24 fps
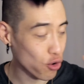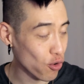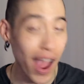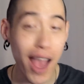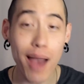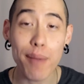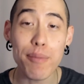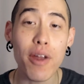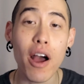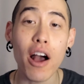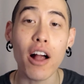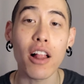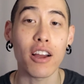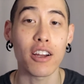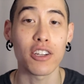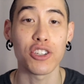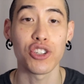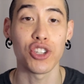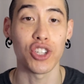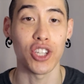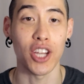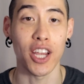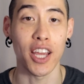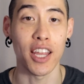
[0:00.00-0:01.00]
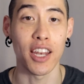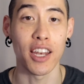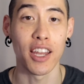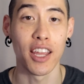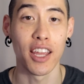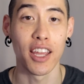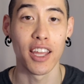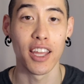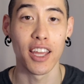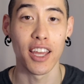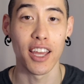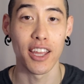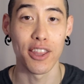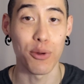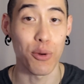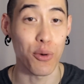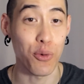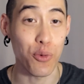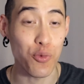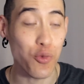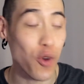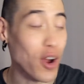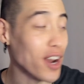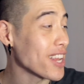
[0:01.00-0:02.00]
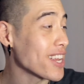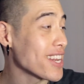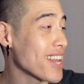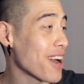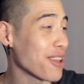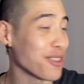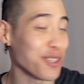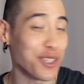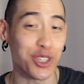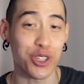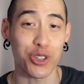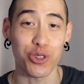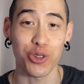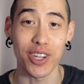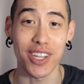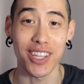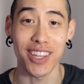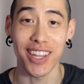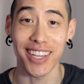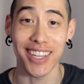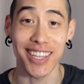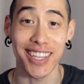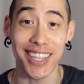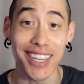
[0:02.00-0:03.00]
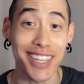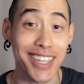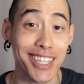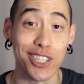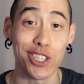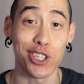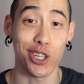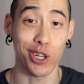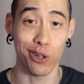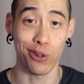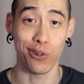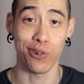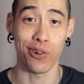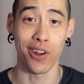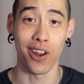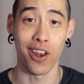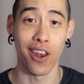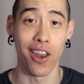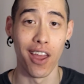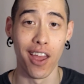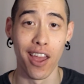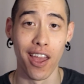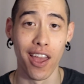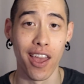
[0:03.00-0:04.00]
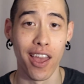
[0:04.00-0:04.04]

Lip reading: grabbed all our shit, and they were running down the street like giddy children.